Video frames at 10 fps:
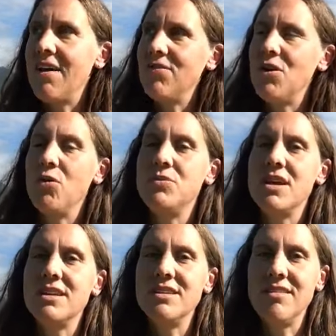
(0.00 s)
every
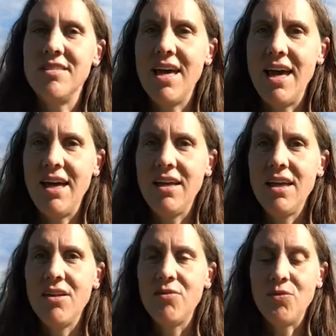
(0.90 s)
object is there
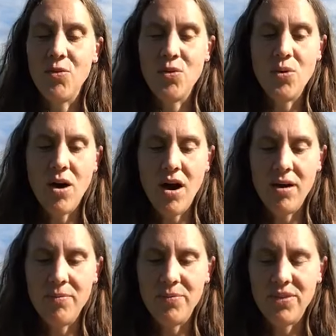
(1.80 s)
for
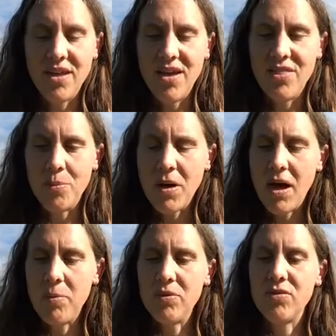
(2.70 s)
the
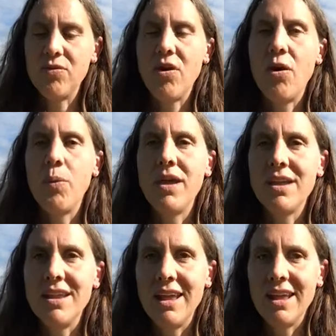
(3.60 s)
purpose of our
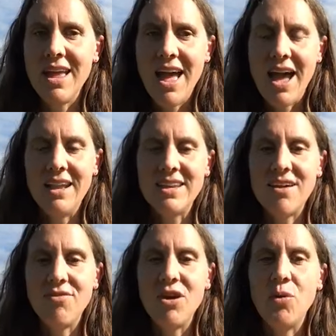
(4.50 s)
awakening, and
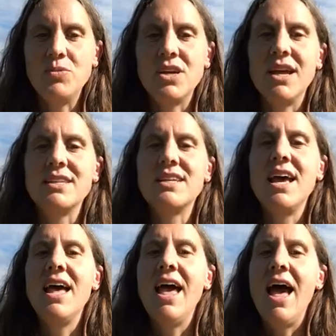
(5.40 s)
every object
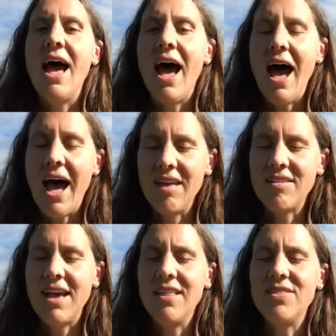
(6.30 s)

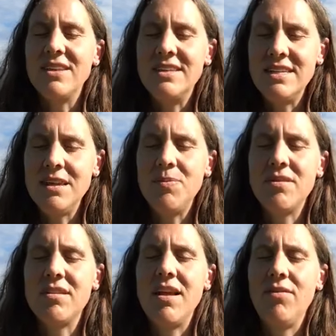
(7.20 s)
has, at the
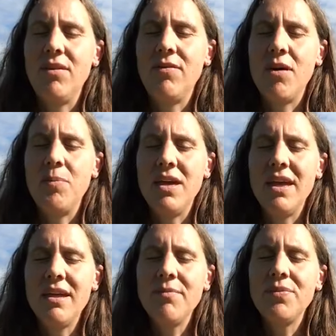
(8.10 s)
deepest level of our
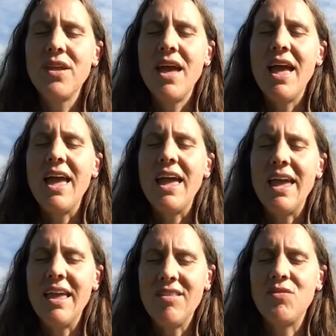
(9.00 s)
being,
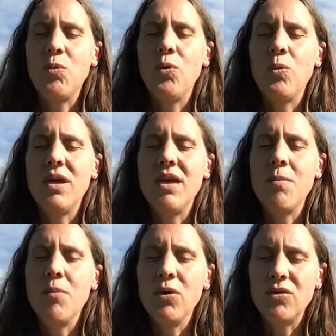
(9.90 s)
is what we
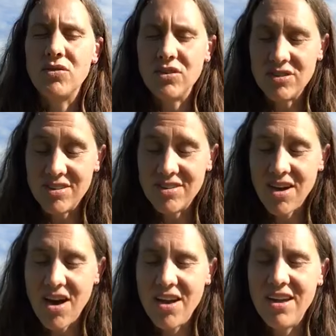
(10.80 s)
most
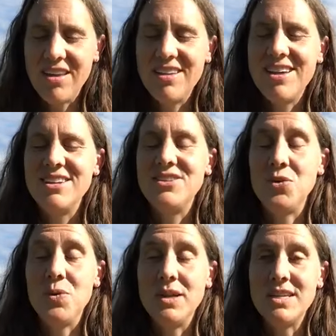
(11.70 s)
desire
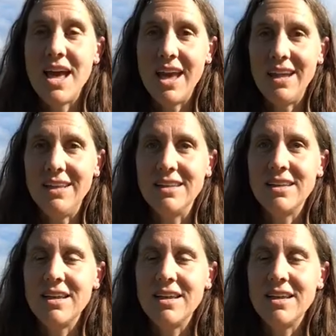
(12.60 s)
to attain.